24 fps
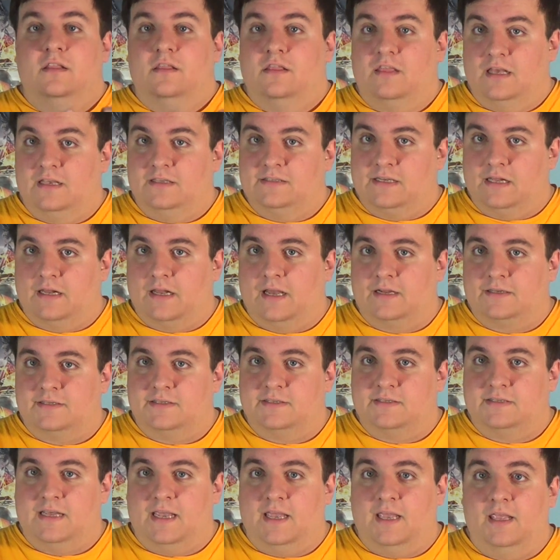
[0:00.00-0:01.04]
things that I'd like to
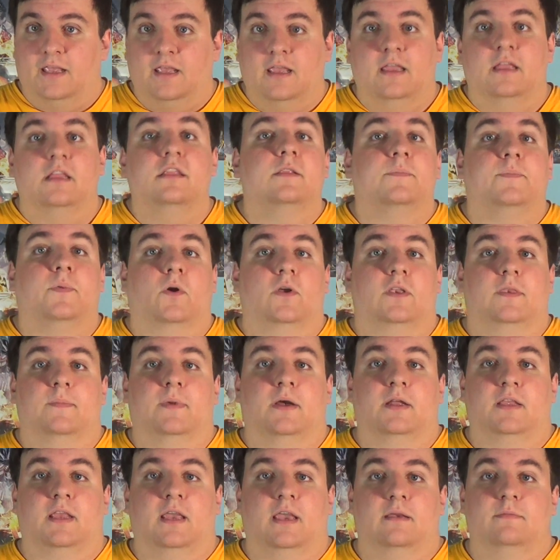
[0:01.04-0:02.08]
stay in the
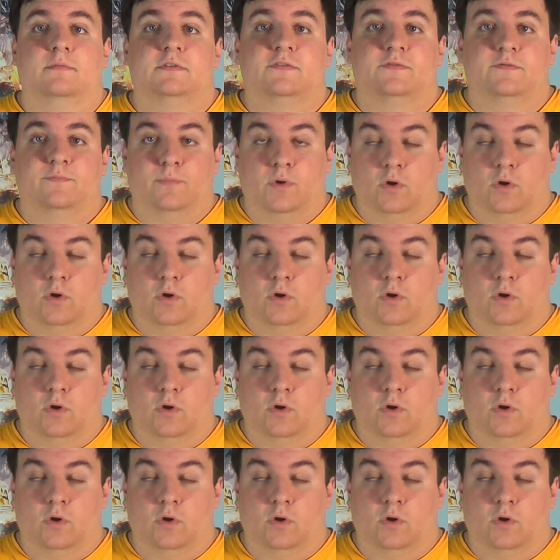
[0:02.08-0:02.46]
Pokemon games,